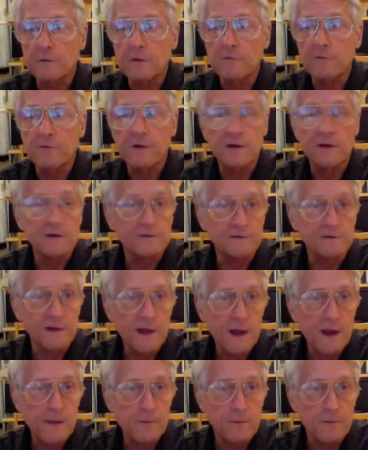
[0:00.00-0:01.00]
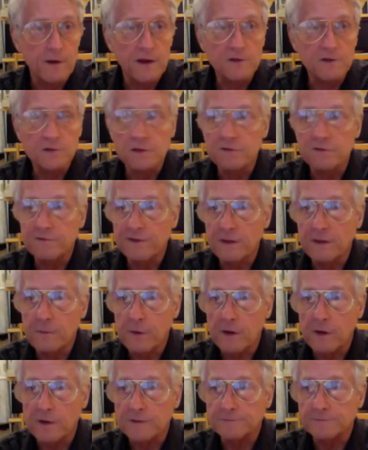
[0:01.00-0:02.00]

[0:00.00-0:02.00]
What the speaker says: over and his lab gradually fell apart.